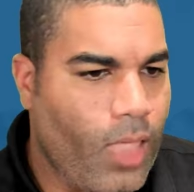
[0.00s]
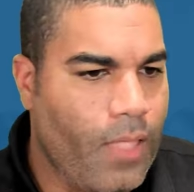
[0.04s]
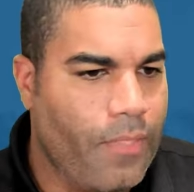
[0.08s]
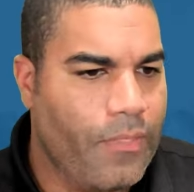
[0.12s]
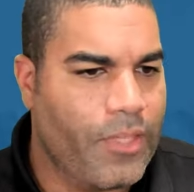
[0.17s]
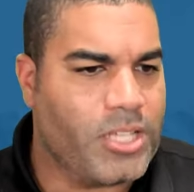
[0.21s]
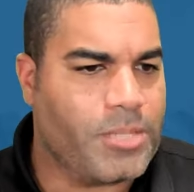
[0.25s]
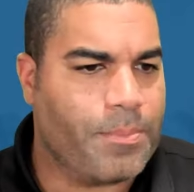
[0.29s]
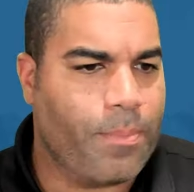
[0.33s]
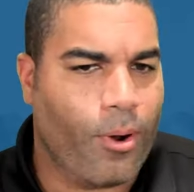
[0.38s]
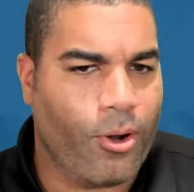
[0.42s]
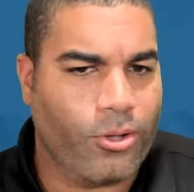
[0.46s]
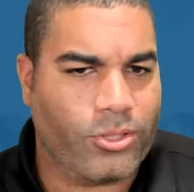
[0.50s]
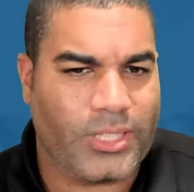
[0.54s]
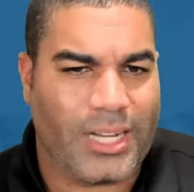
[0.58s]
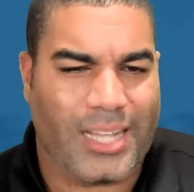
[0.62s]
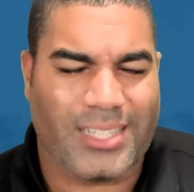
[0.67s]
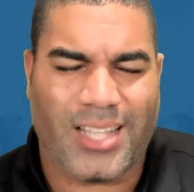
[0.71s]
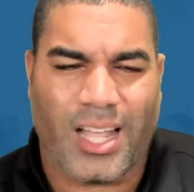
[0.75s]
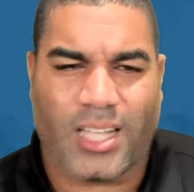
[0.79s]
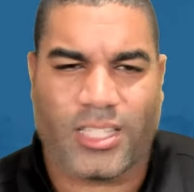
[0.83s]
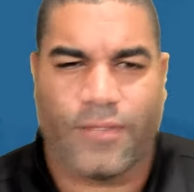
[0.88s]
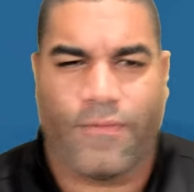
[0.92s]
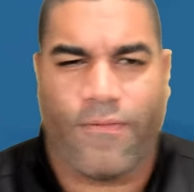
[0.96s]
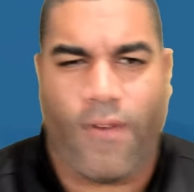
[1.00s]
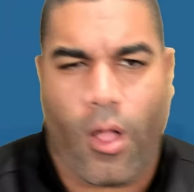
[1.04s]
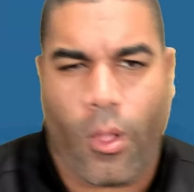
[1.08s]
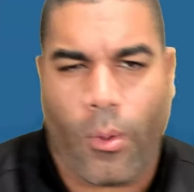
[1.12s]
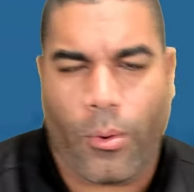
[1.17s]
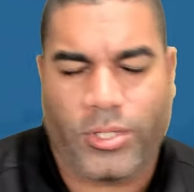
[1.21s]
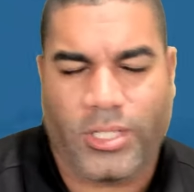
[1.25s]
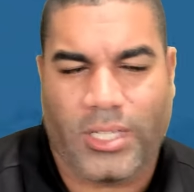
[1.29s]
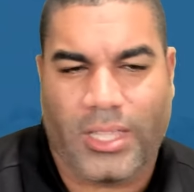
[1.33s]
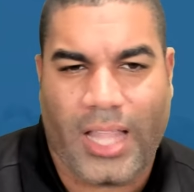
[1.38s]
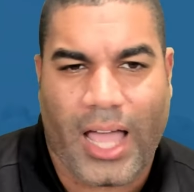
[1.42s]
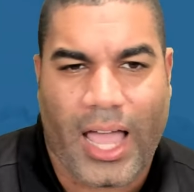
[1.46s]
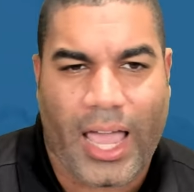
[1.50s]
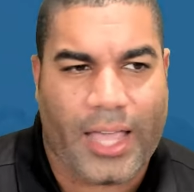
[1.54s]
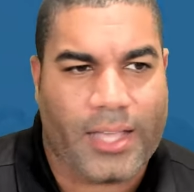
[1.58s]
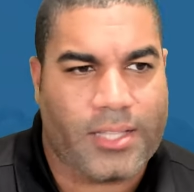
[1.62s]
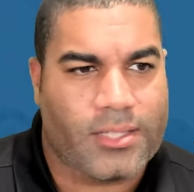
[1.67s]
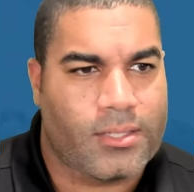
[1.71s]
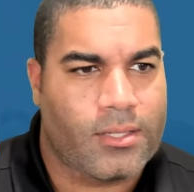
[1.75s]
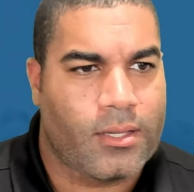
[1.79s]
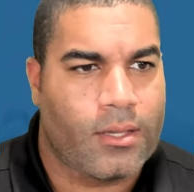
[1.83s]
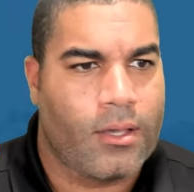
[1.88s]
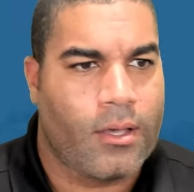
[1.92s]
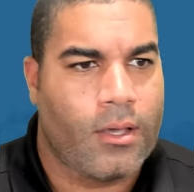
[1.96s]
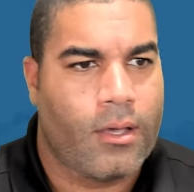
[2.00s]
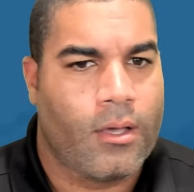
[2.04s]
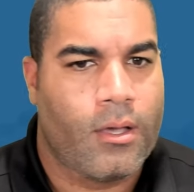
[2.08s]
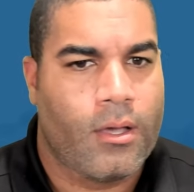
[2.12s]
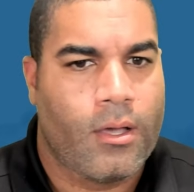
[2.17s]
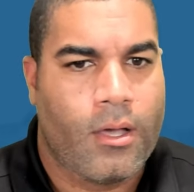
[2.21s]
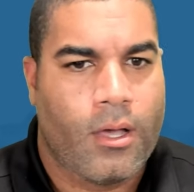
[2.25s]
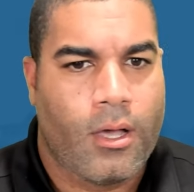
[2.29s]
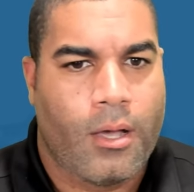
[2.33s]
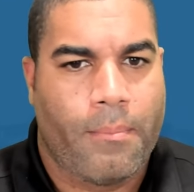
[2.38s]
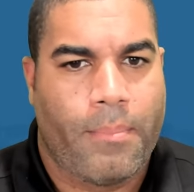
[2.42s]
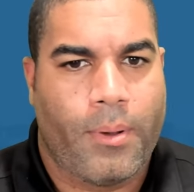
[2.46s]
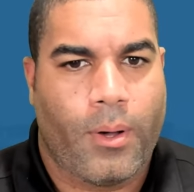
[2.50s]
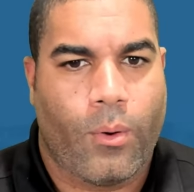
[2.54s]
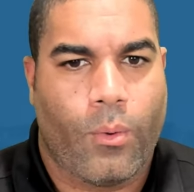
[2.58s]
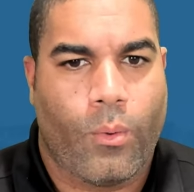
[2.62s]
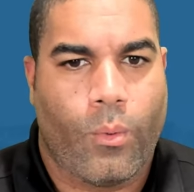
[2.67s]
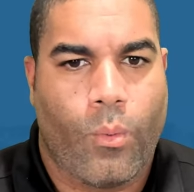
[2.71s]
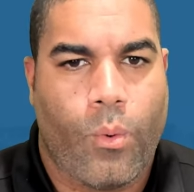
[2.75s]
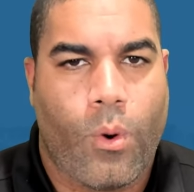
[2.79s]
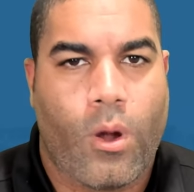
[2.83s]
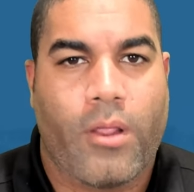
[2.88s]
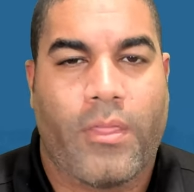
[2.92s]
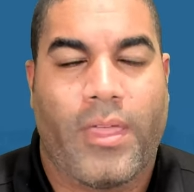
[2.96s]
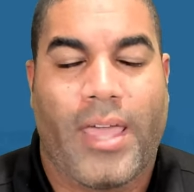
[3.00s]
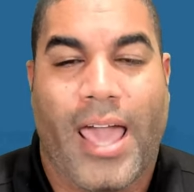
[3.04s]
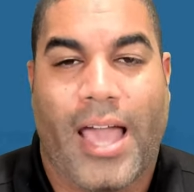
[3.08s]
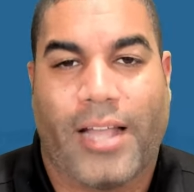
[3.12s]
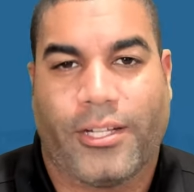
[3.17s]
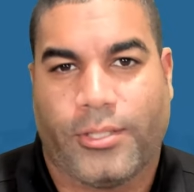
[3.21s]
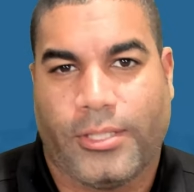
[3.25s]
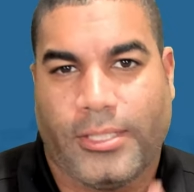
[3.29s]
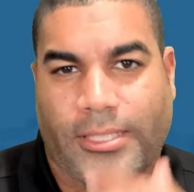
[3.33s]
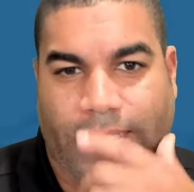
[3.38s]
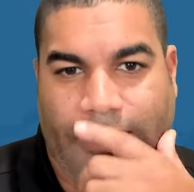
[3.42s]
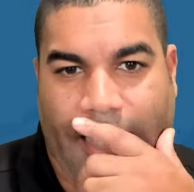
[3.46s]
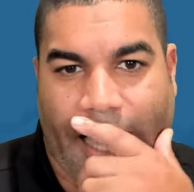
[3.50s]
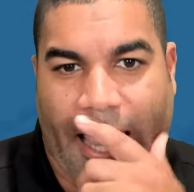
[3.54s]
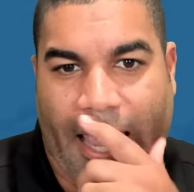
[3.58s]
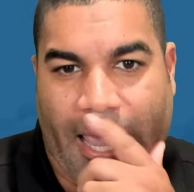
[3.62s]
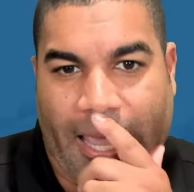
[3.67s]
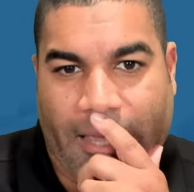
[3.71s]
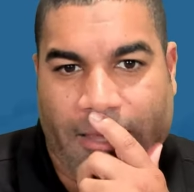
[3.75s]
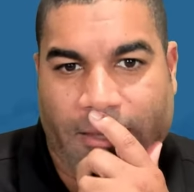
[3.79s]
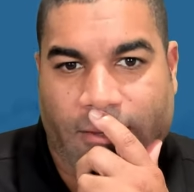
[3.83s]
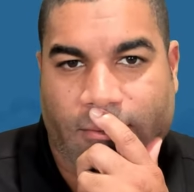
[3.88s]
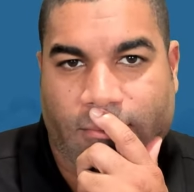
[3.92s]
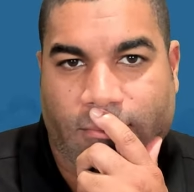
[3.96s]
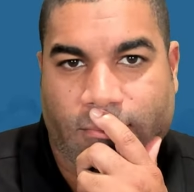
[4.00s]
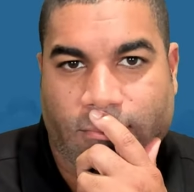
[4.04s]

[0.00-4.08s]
this person has lots of followers and likes, but what are they actually saying?